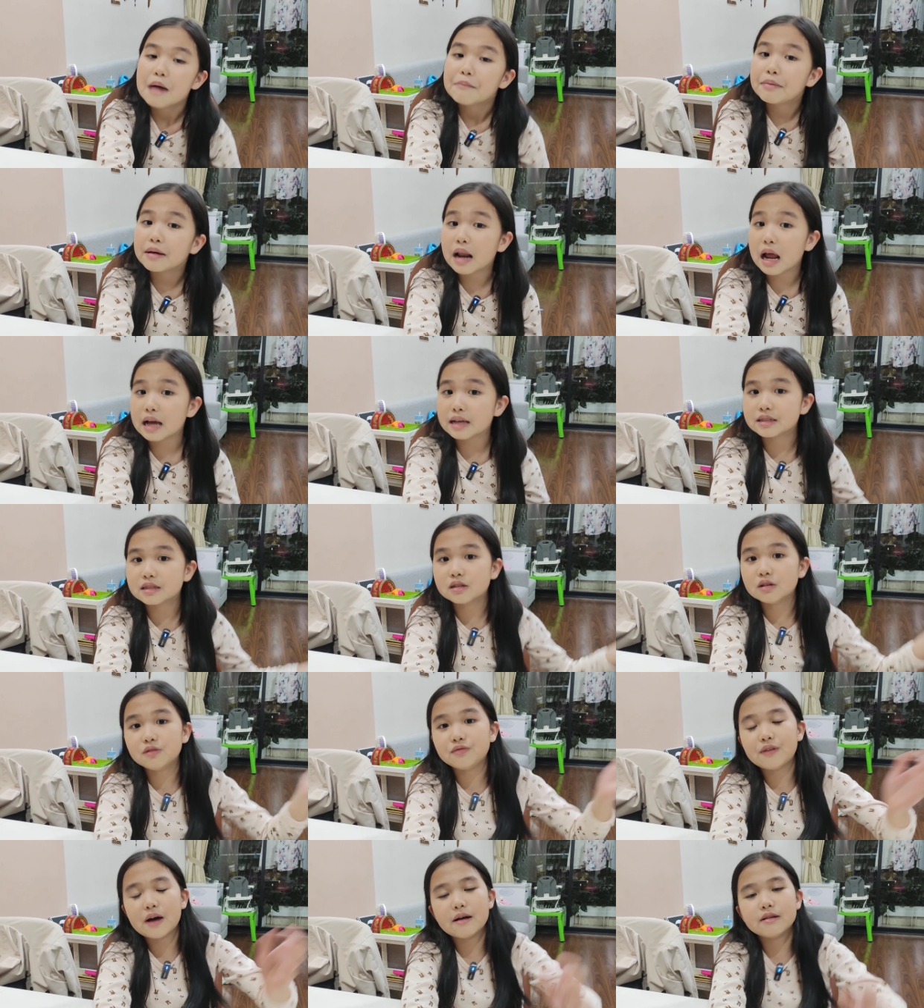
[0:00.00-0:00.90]
but I
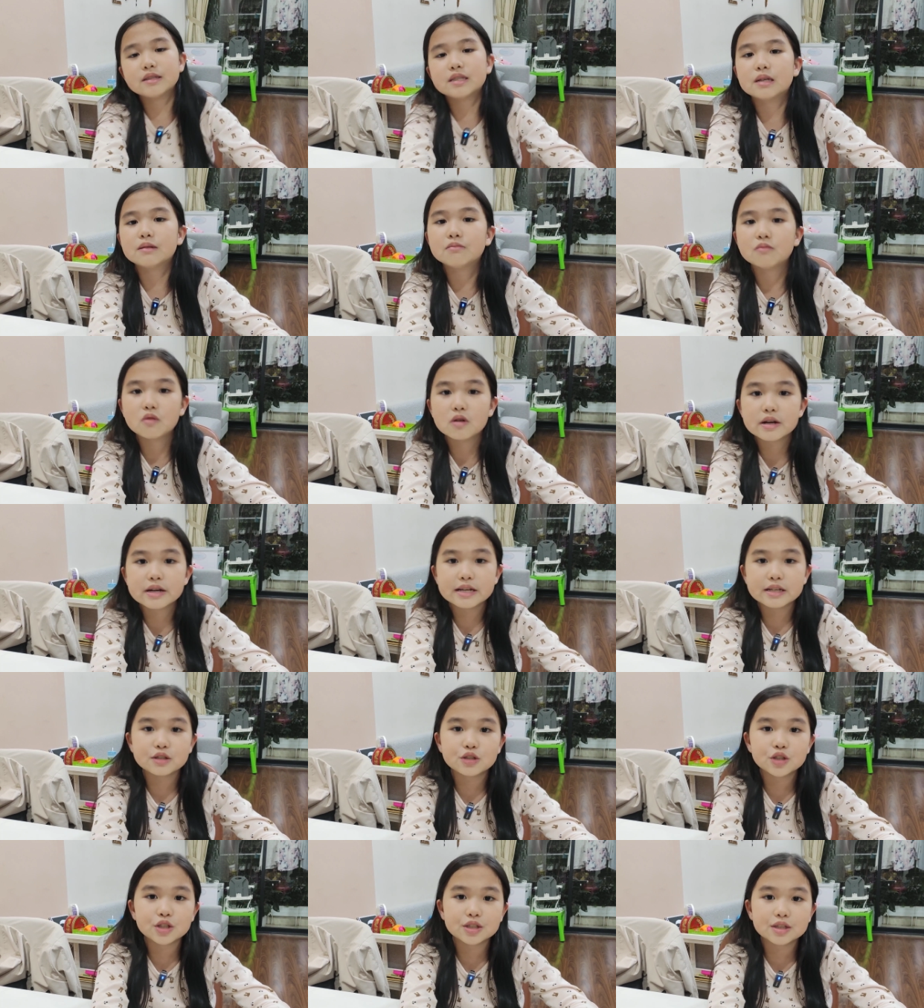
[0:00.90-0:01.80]
still found some more
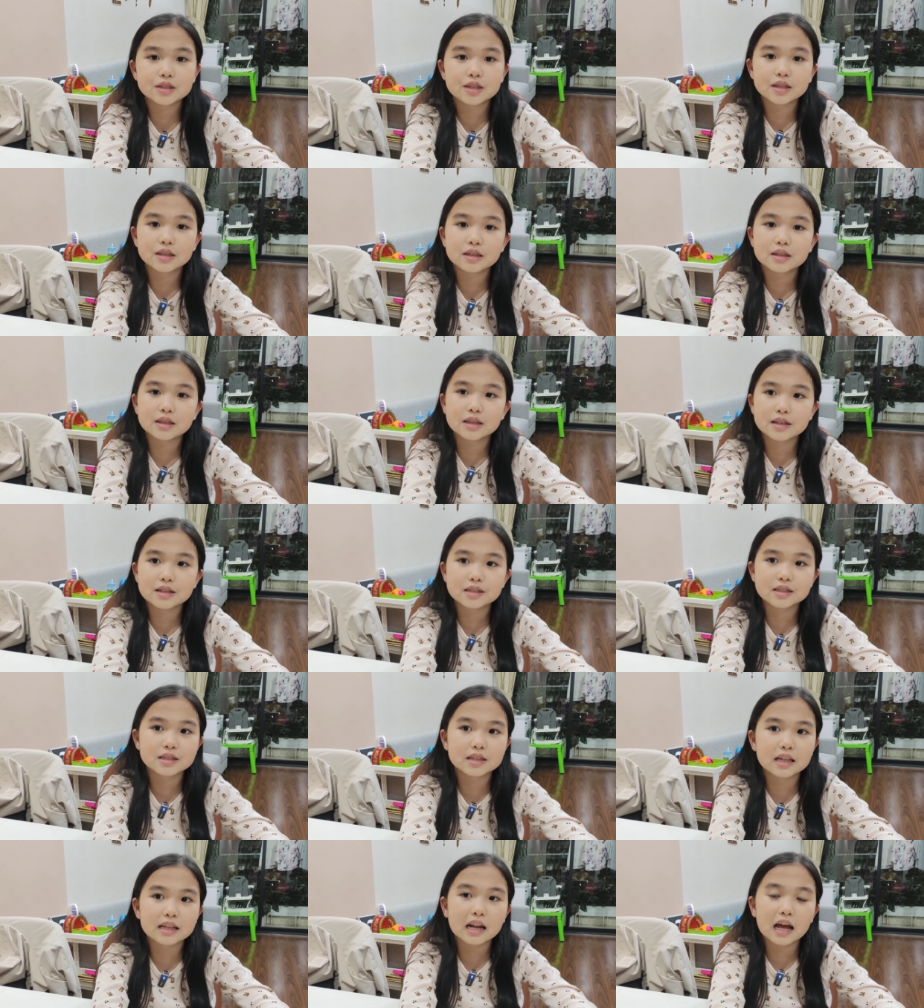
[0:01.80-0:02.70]
interesting
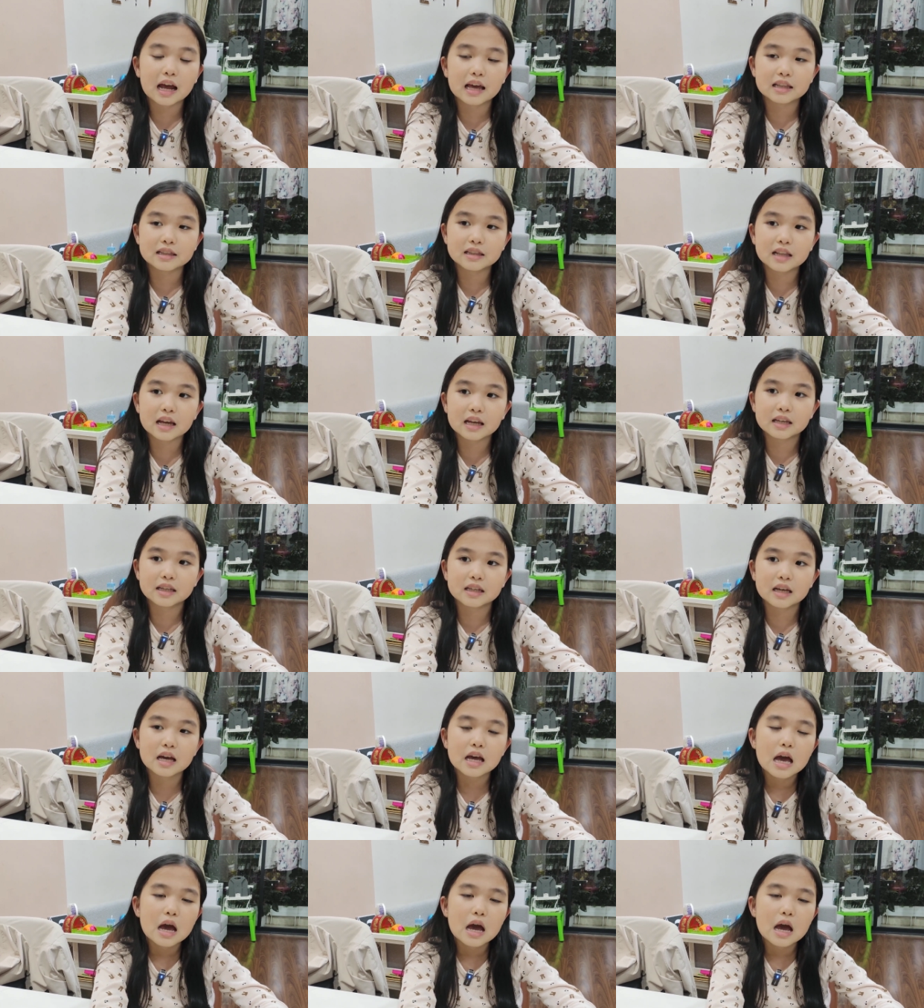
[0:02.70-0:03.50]
things that I like.